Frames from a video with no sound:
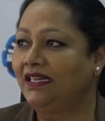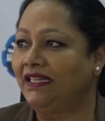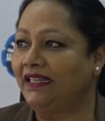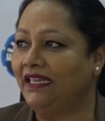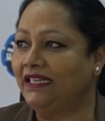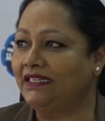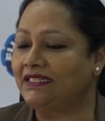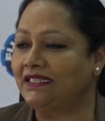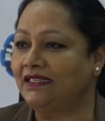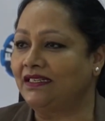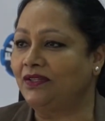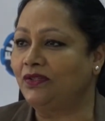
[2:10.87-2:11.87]
that
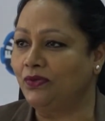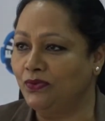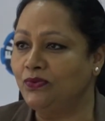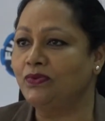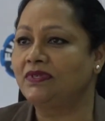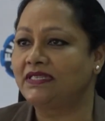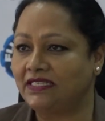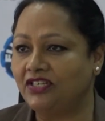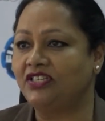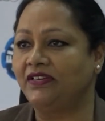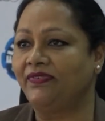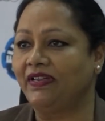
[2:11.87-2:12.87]
through
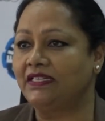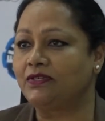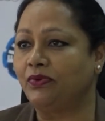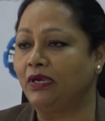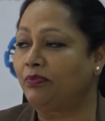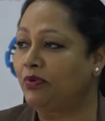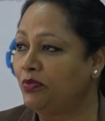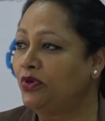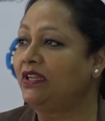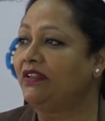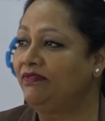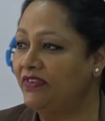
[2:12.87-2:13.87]
such events we are
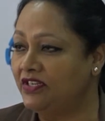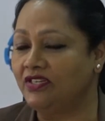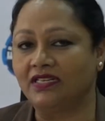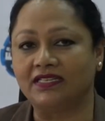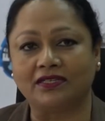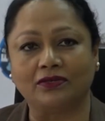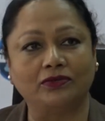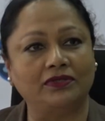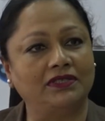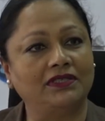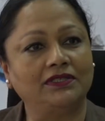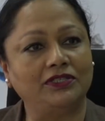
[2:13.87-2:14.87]
promoting Fiji as a
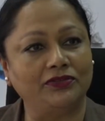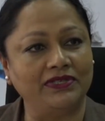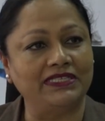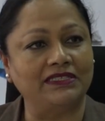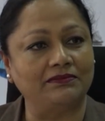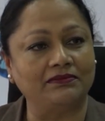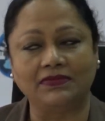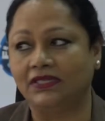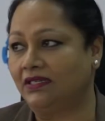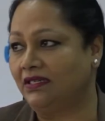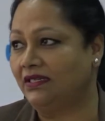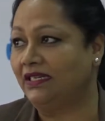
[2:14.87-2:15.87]
good tourism
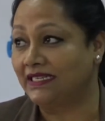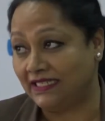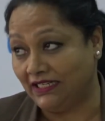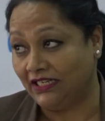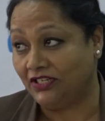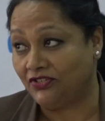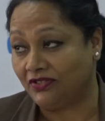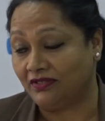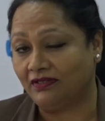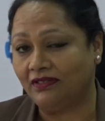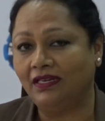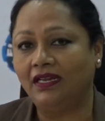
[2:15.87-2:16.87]

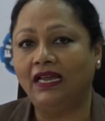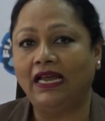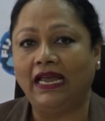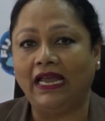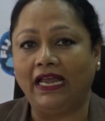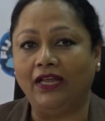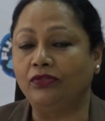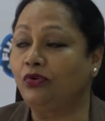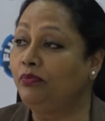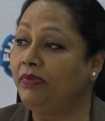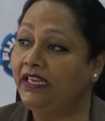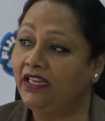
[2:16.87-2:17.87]
destination. And
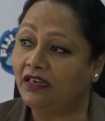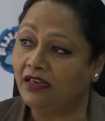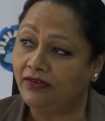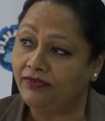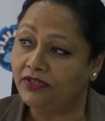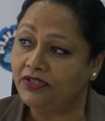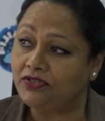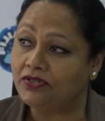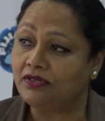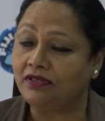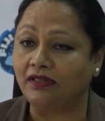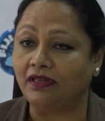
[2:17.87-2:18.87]
through media
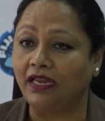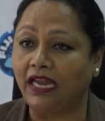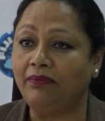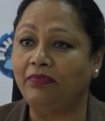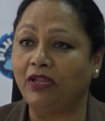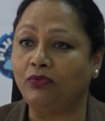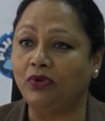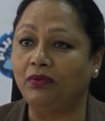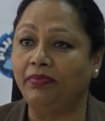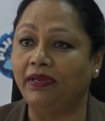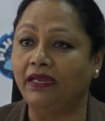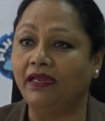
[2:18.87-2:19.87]
coverage, the game that
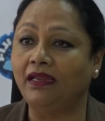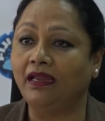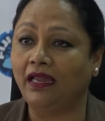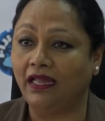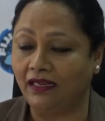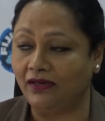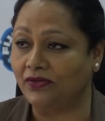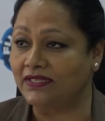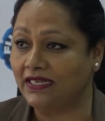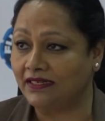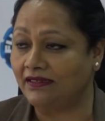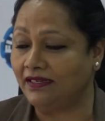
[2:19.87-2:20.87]
will be held on
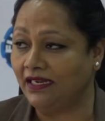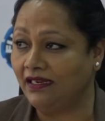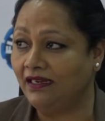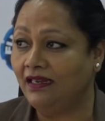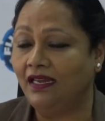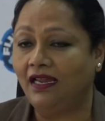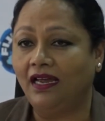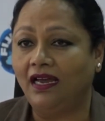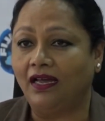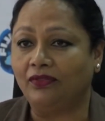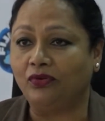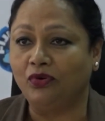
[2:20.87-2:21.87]
Saturday,
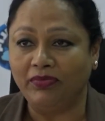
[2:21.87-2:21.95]
through